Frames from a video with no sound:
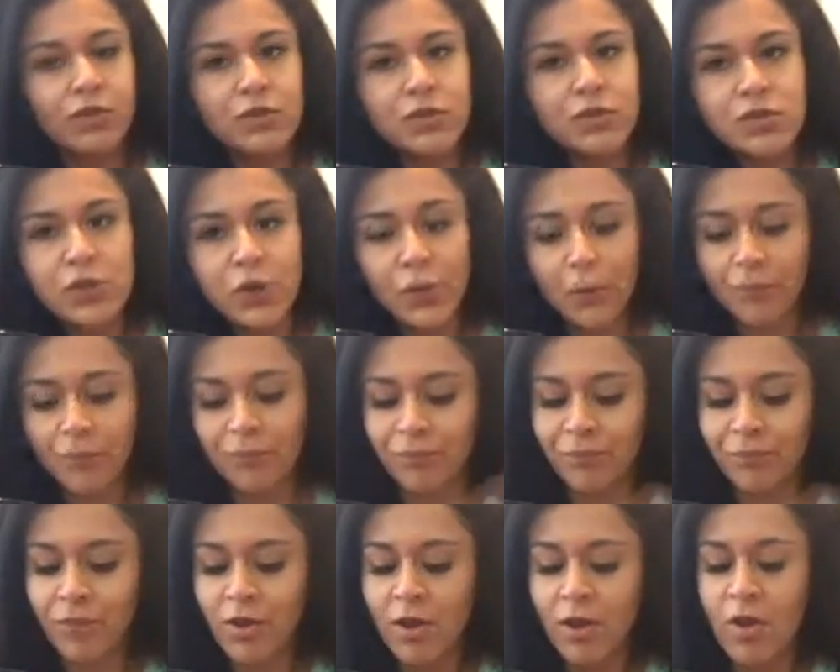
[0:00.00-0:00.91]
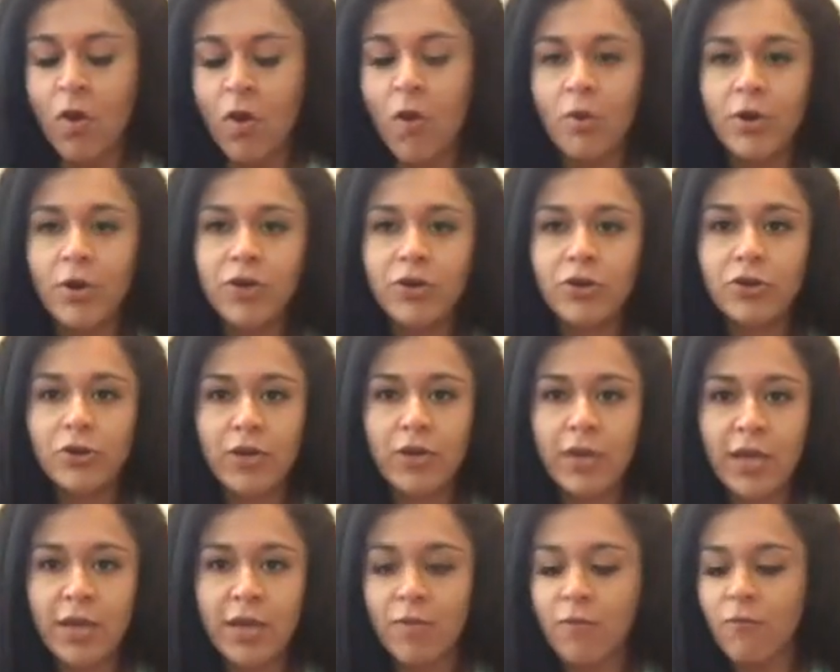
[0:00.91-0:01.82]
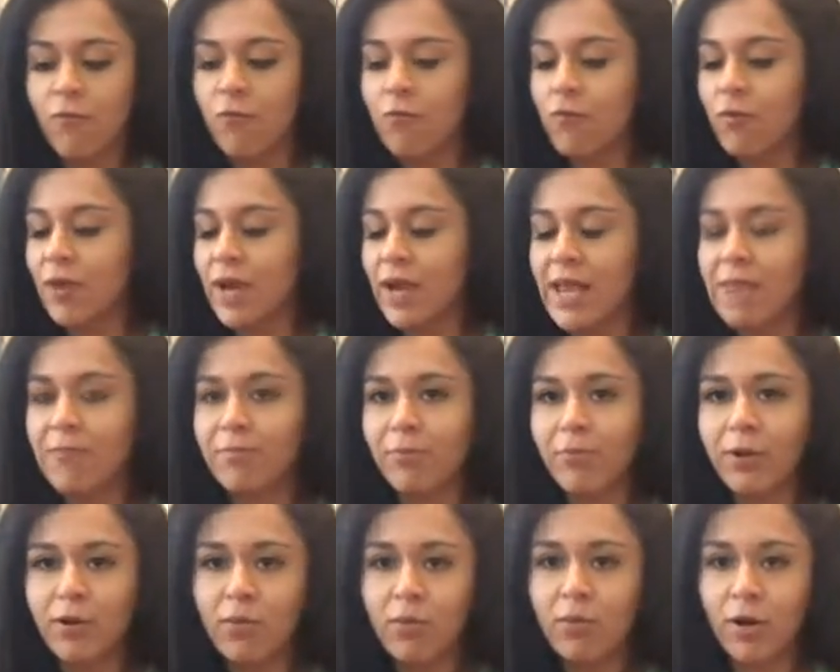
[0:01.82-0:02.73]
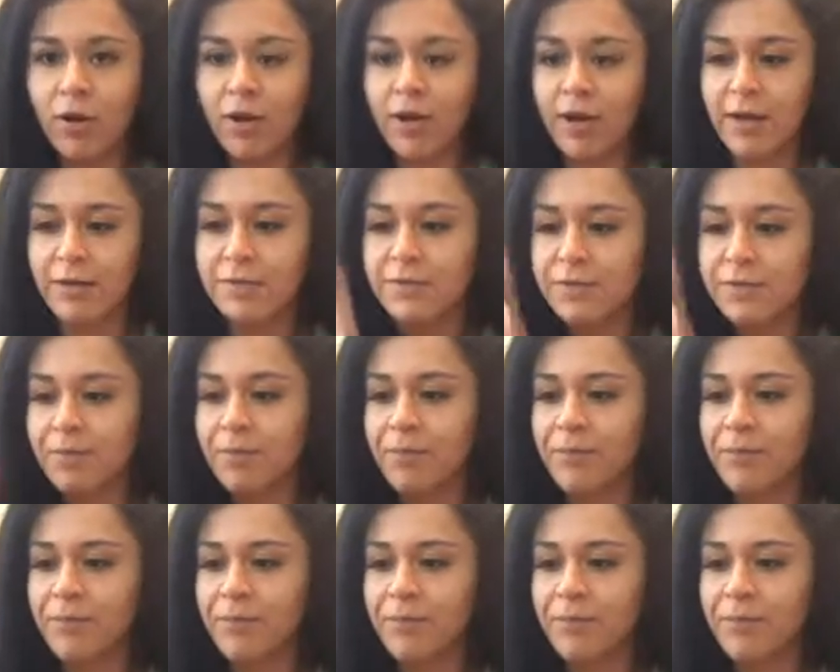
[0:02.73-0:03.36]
So when you're looking for a pre-workout,